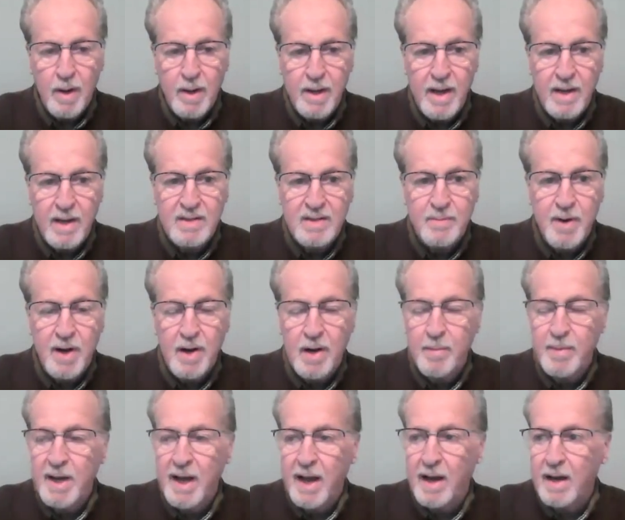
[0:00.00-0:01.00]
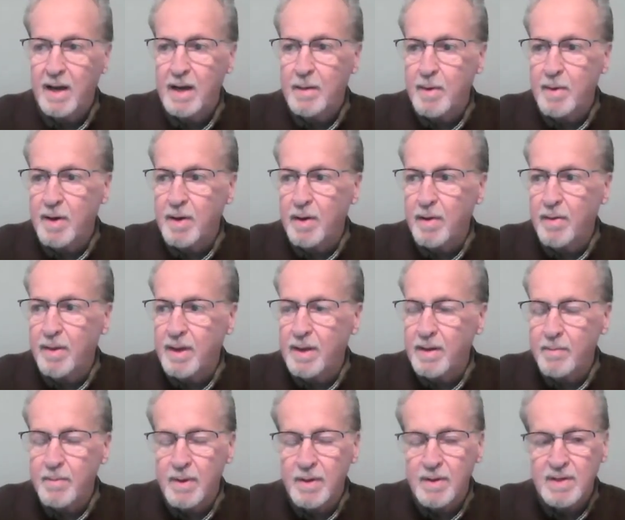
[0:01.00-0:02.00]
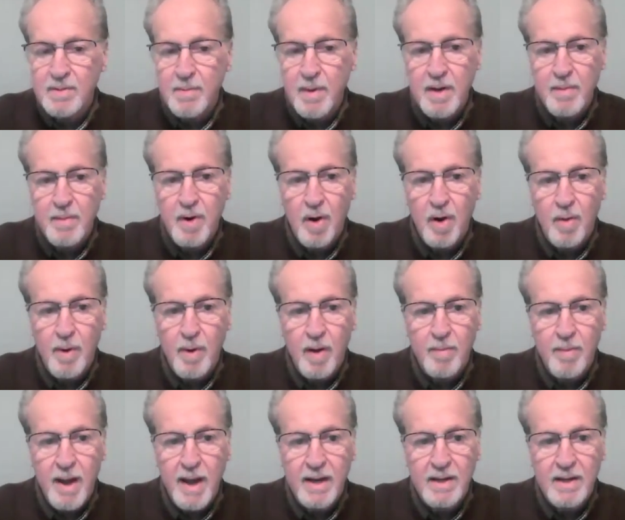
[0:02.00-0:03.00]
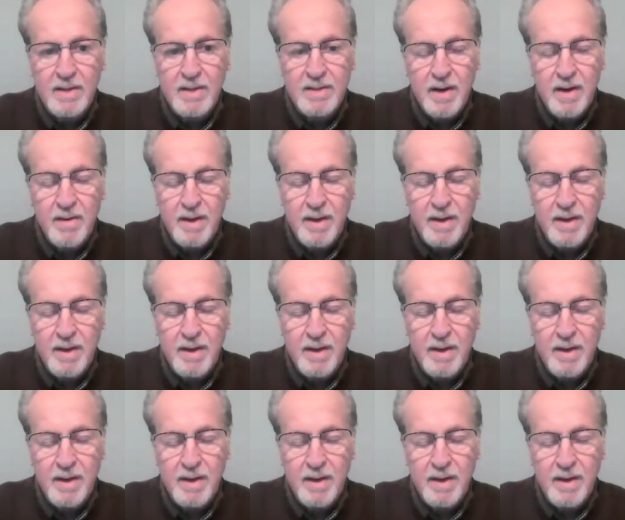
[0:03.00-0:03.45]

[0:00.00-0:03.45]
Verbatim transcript: Oh yeah, samarium and gadolinium. You know, the, the samarium cobalt magnets